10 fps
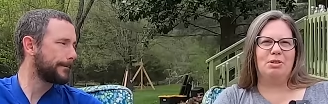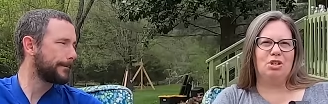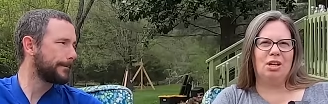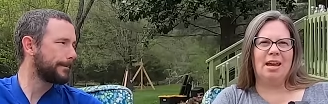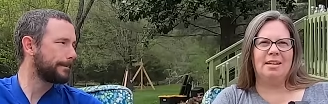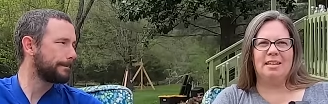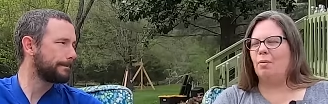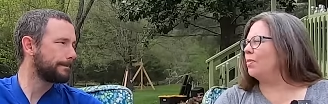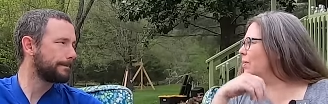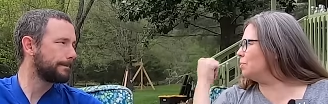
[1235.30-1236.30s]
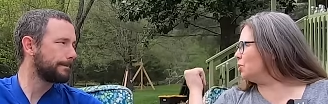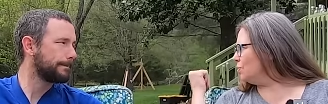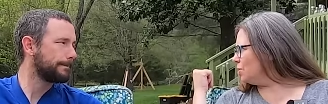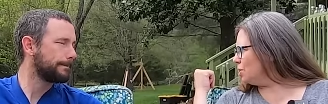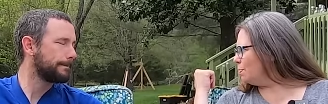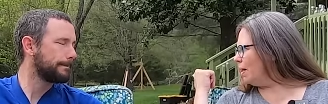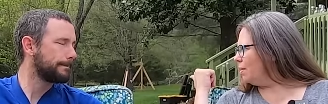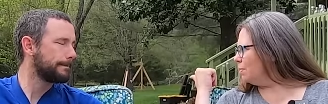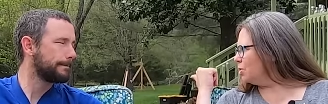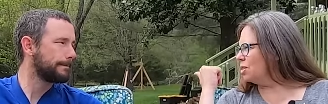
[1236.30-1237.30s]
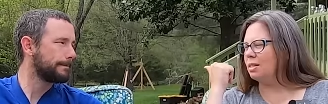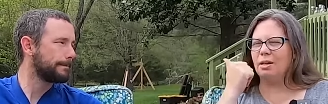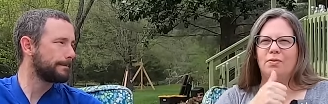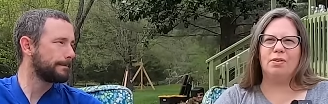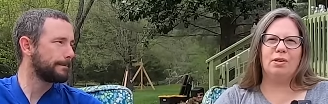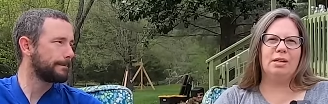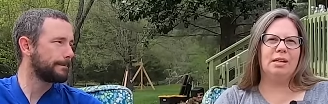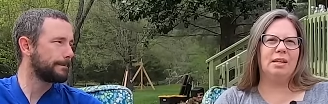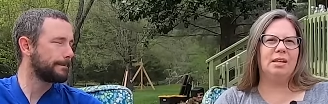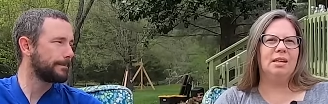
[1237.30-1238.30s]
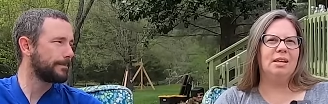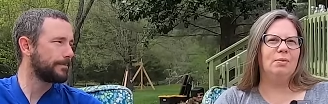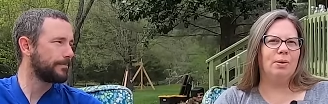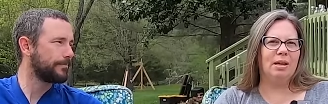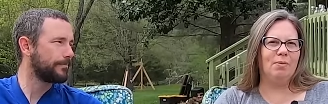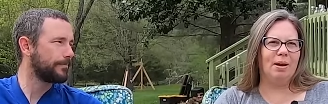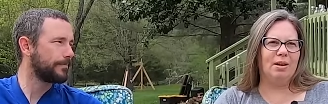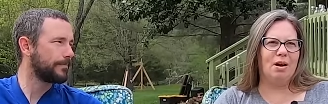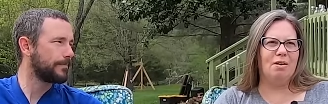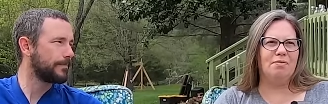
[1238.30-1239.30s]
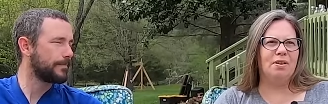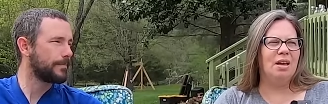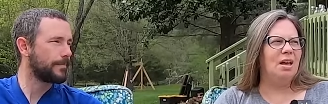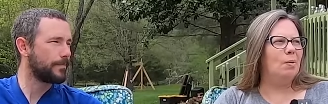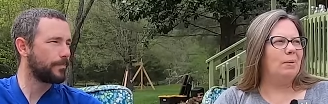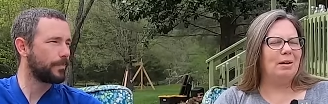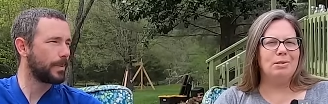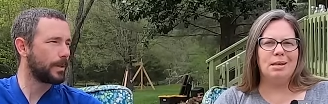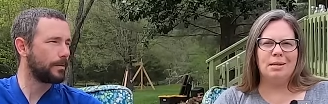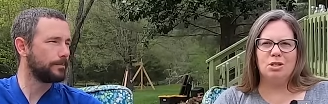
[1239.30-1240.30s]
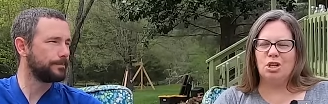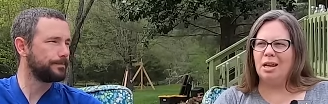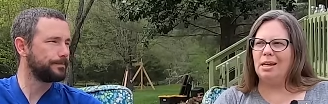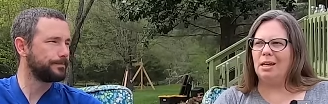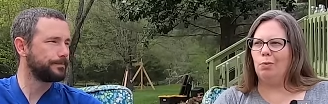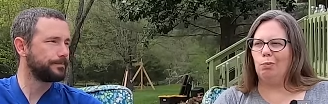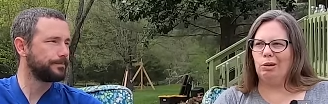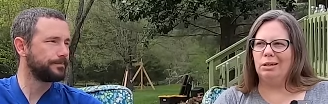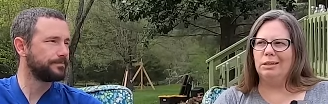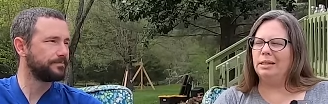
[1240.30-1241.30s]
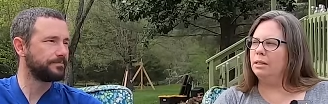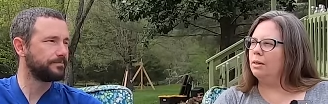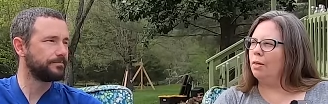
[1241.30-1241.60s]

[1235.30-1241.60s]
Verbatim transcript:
Speaker 1: and she hangs out with him. She was just by him, but she stayed over there eating when he ran off. But outside of Jenny, really,